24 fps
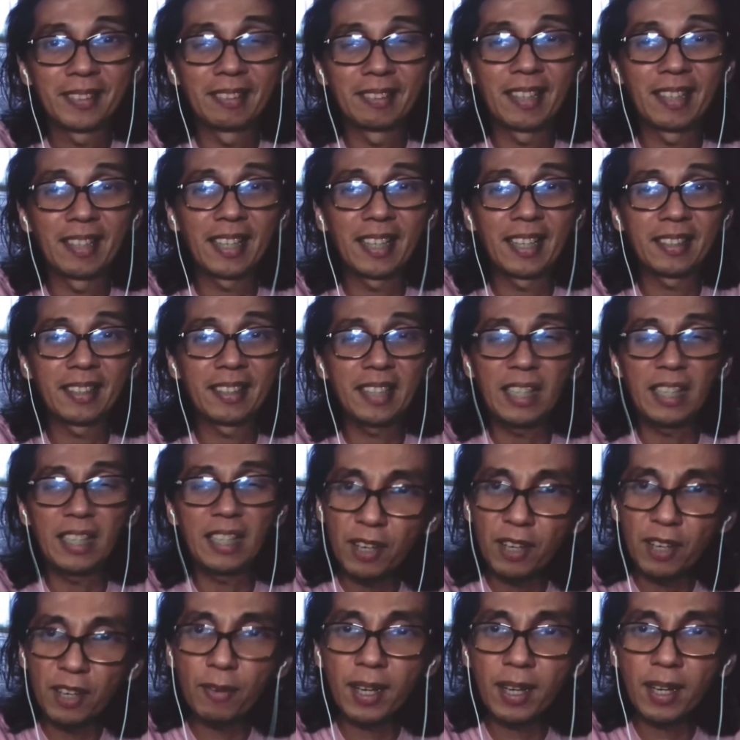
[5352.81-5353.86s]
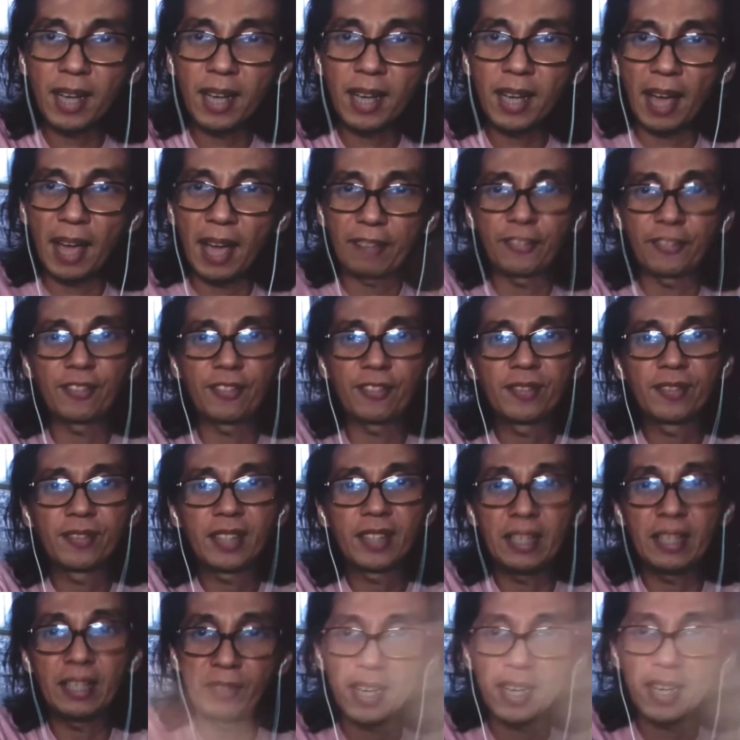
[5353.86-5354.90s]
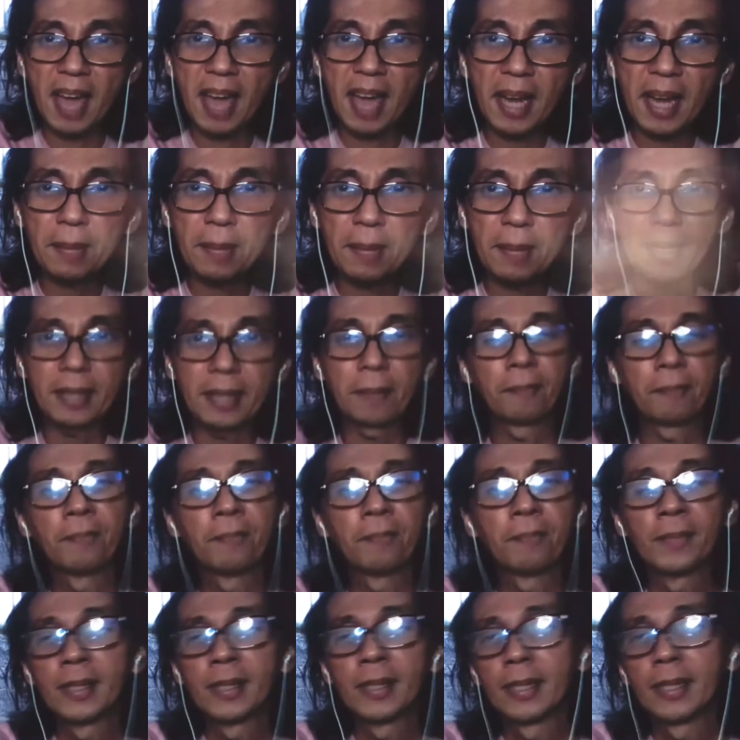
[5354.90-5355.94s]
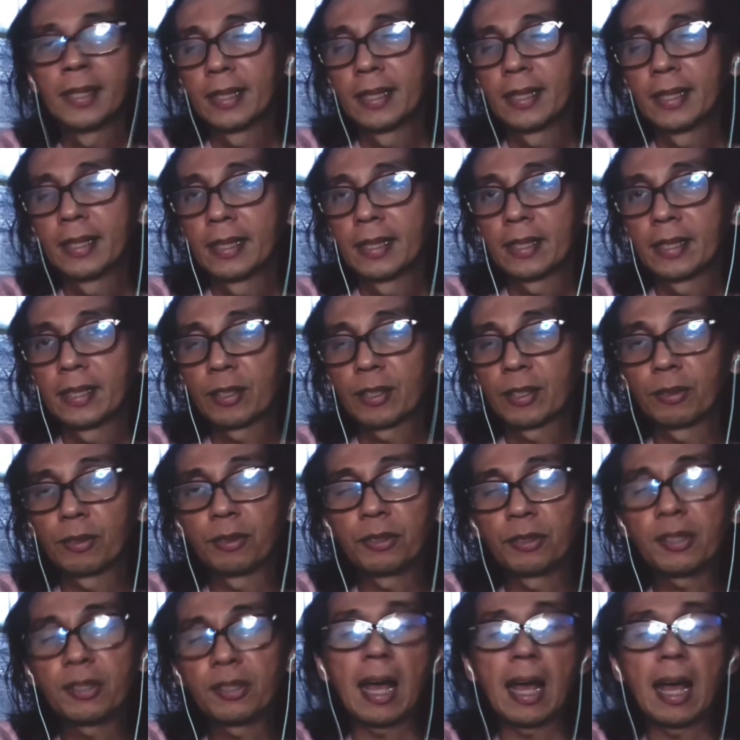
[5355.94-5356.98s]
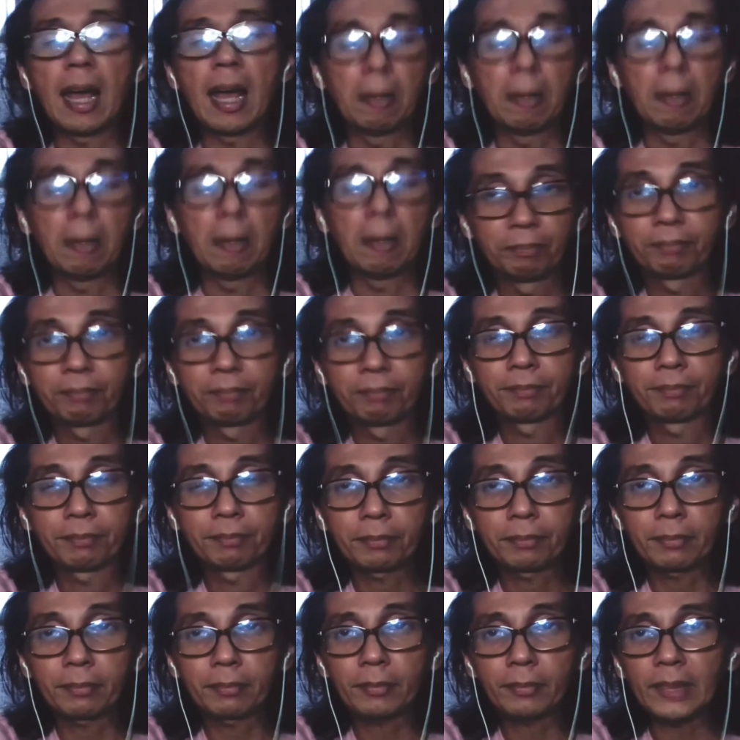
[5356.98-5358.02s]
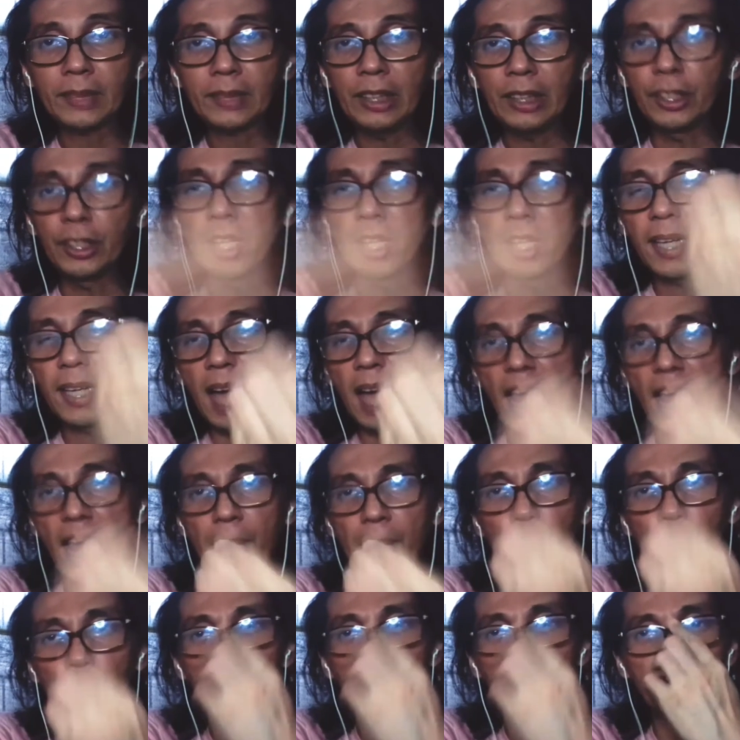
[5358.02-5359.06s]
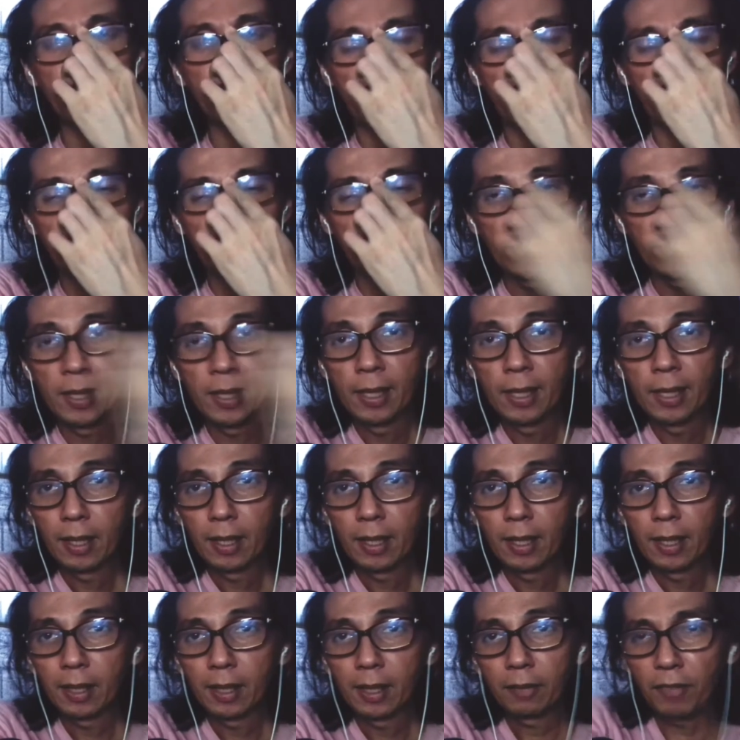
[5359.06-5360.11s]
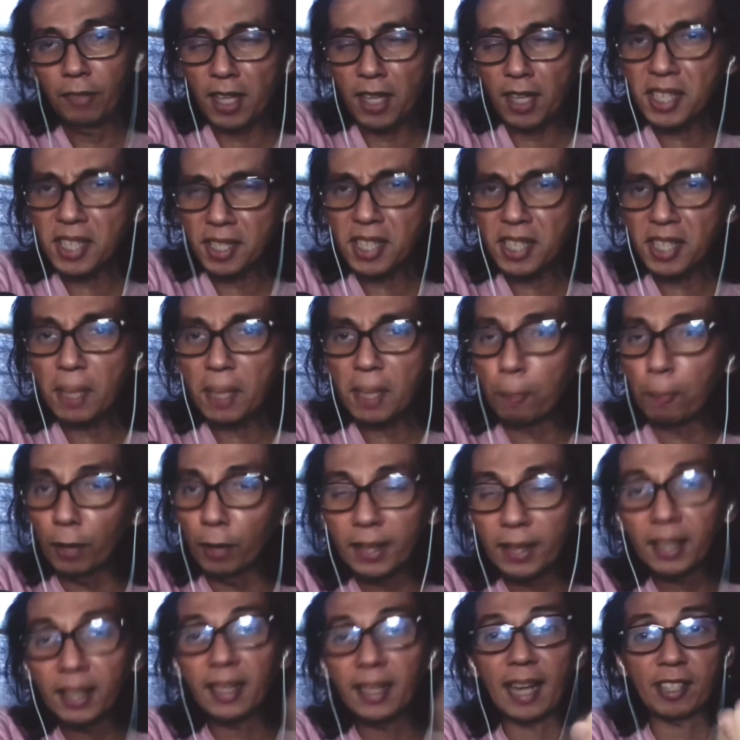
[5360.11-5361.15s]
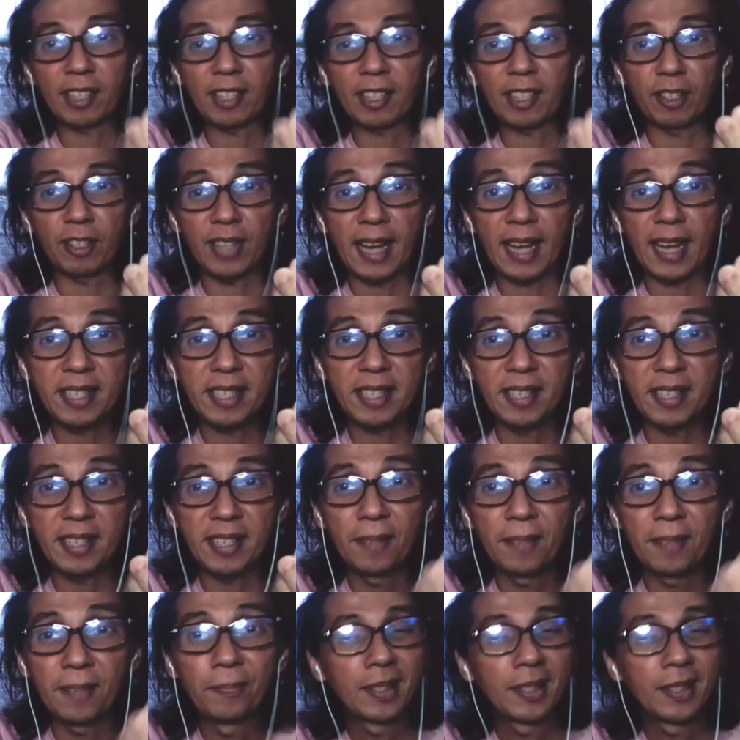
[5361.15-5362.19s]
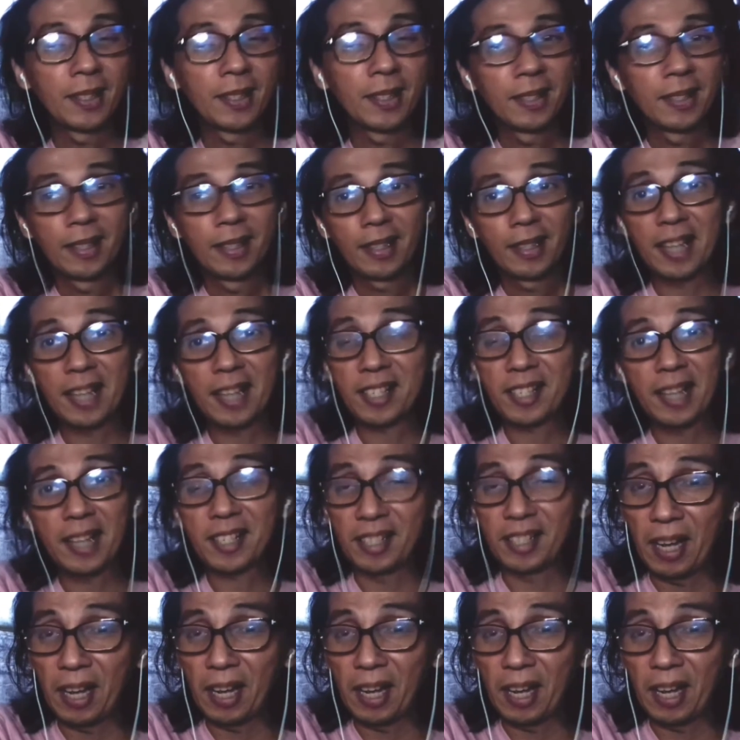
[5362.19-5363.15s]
Right? Even in real life. Even in anime. So, yun nga. Yun ang hinahanap ko rito eh. This is a political exercise. It's